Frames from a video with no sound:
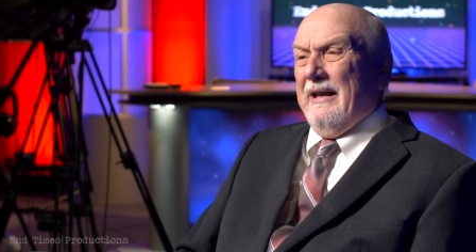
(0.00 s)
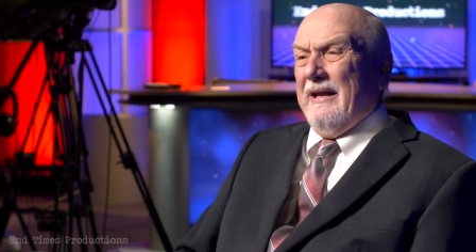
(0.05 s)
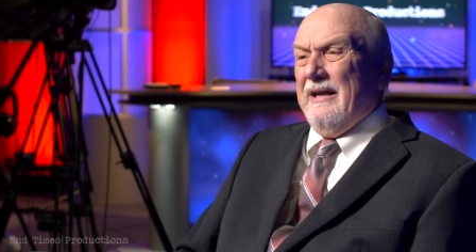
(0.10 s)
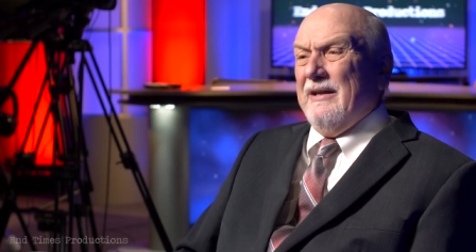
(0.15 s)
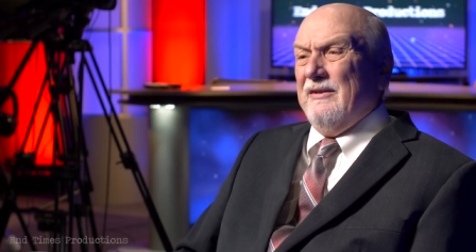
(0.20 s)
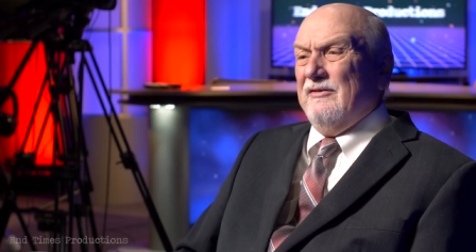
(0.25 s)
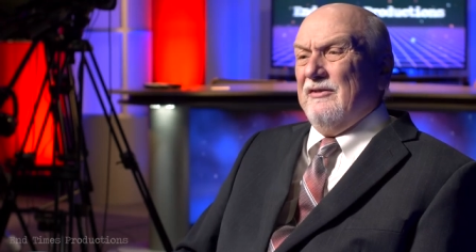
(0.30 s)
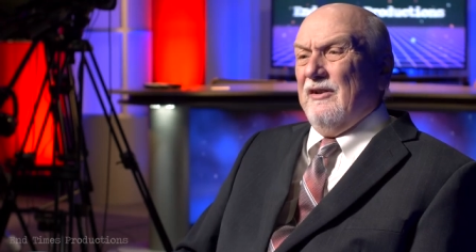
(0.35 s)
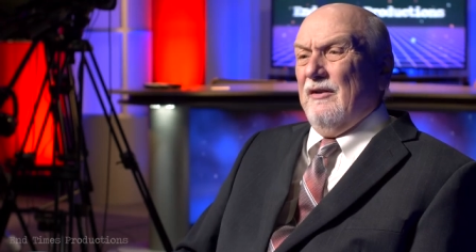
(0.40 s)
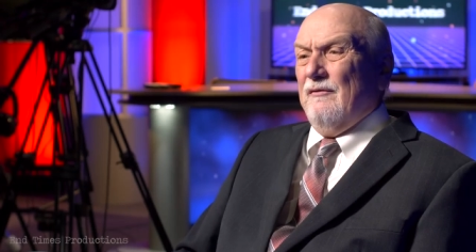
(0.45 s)
it
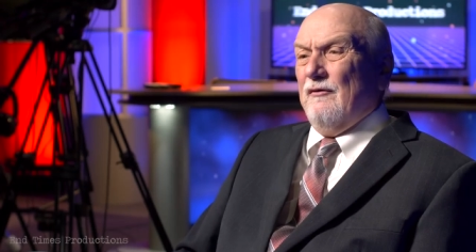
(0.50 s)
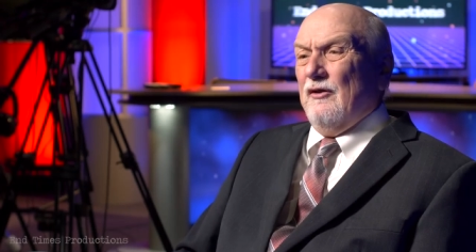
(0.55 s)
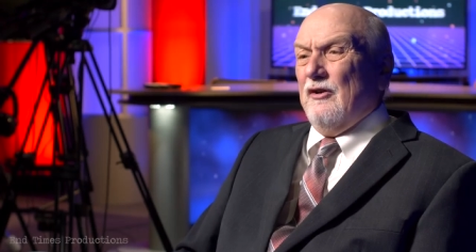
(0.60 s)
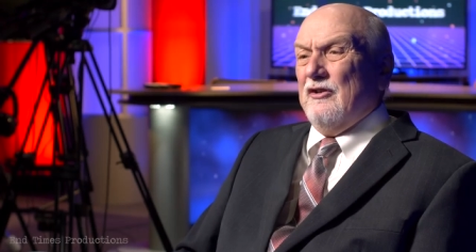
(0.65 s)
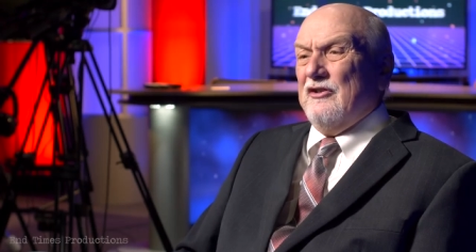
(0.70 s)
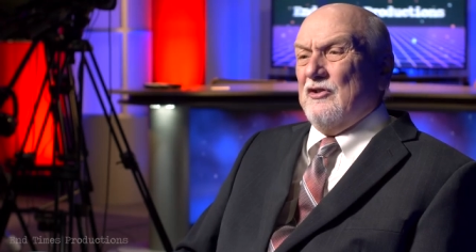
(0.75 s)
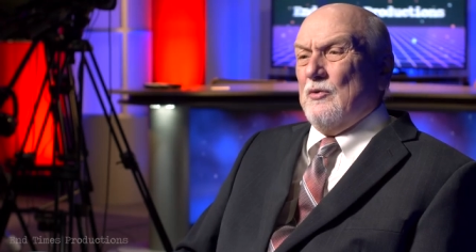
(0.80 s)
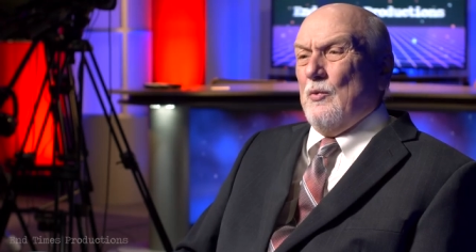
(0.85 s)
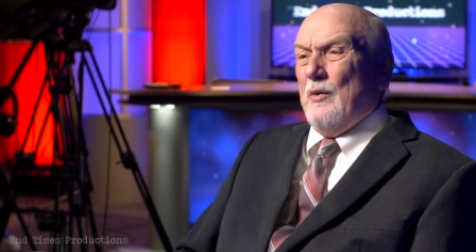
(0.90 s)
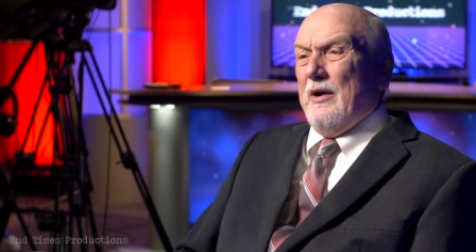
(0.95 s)
ends in
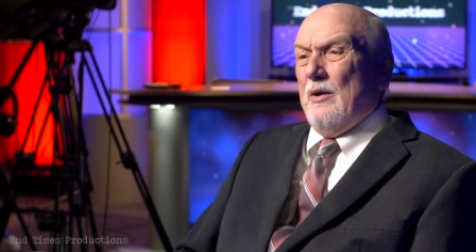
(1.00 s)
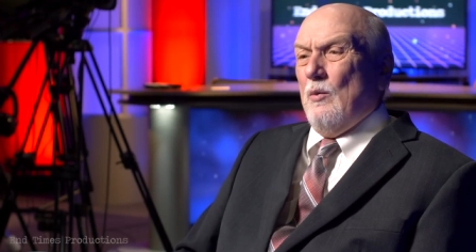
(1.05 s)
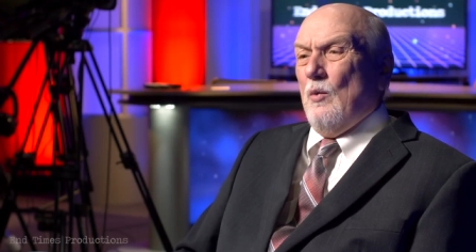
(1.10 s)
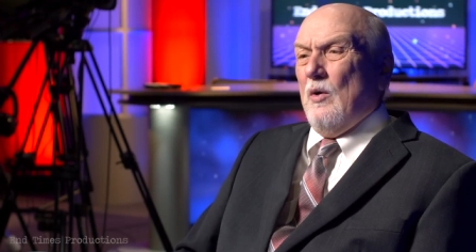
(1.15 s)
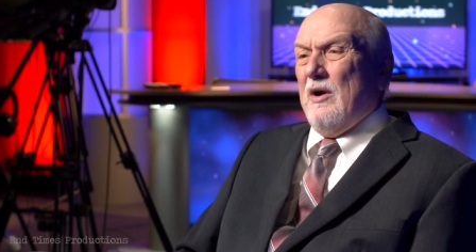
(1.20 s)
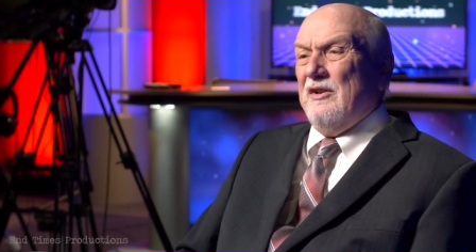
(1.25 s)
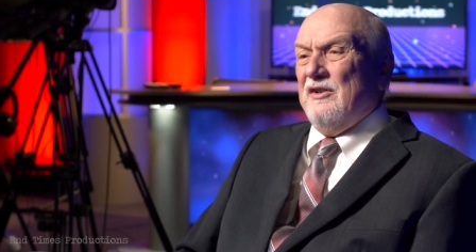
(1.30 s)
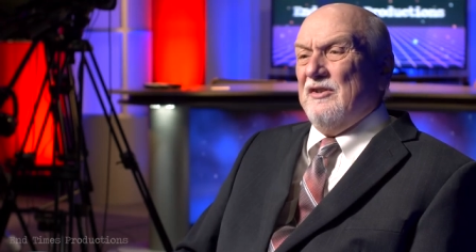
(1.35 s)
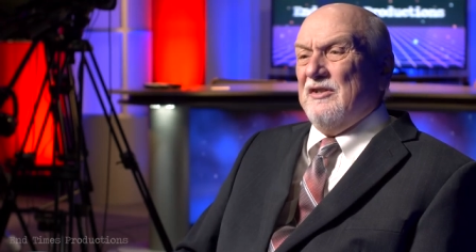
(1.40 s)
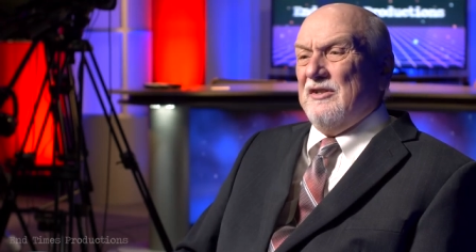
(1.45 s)
verse
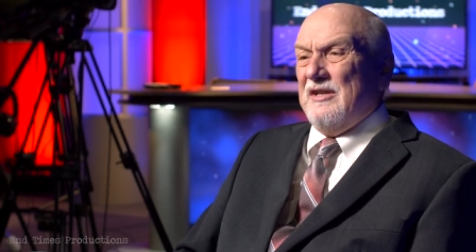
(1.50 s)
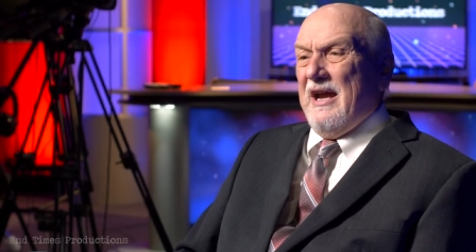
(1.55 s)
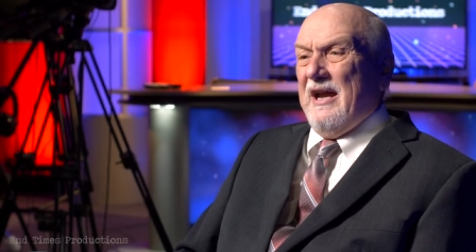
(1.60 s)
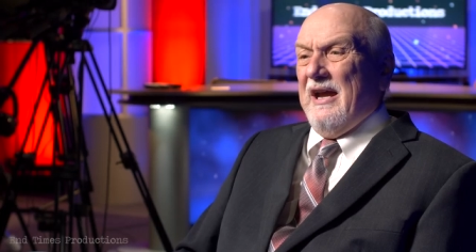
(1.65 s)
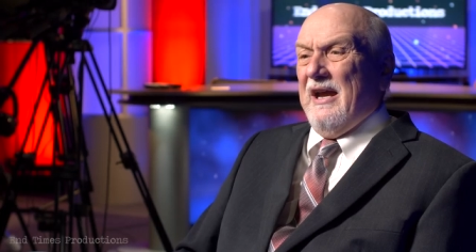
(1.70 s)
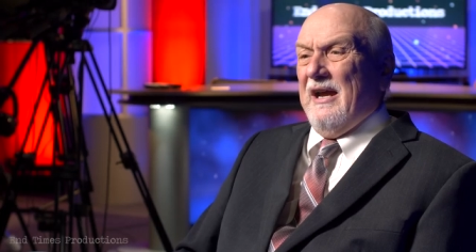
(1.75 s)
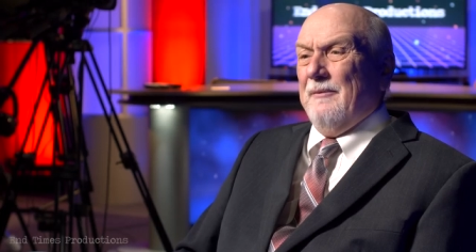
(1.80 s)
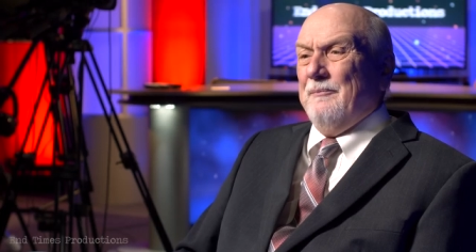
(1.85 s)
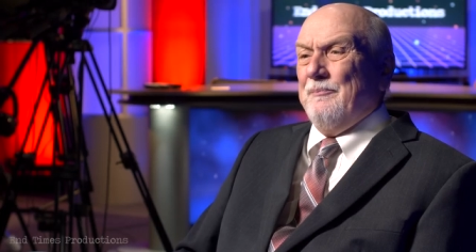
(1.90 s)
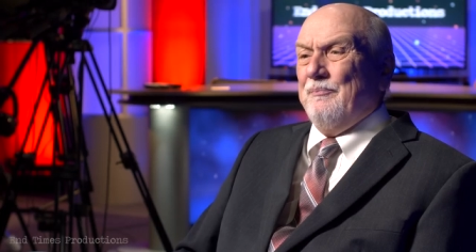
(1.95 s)
21
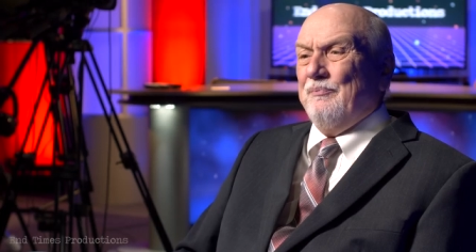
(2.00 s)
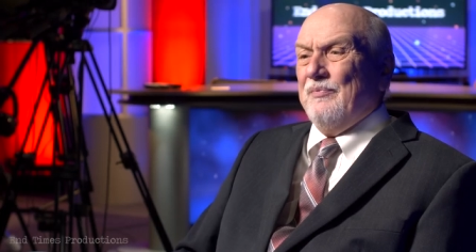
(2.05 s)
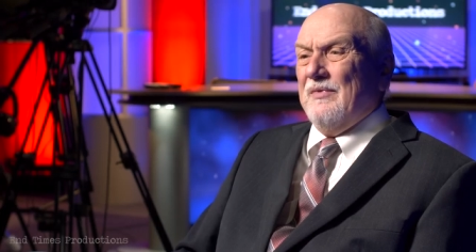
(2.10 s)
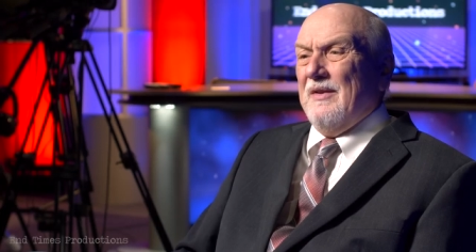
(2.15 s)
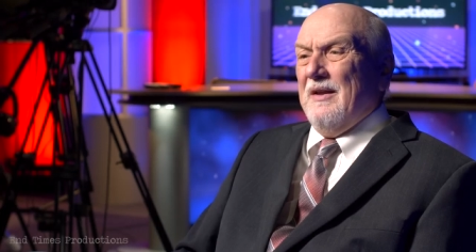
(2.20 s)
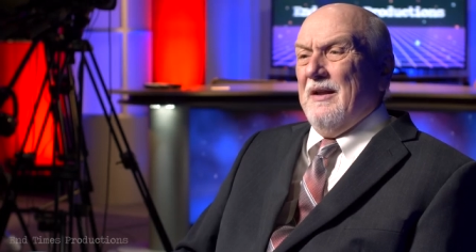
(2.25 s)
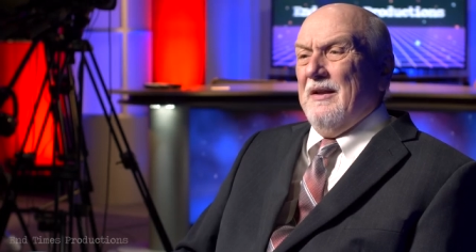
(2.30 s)
saying,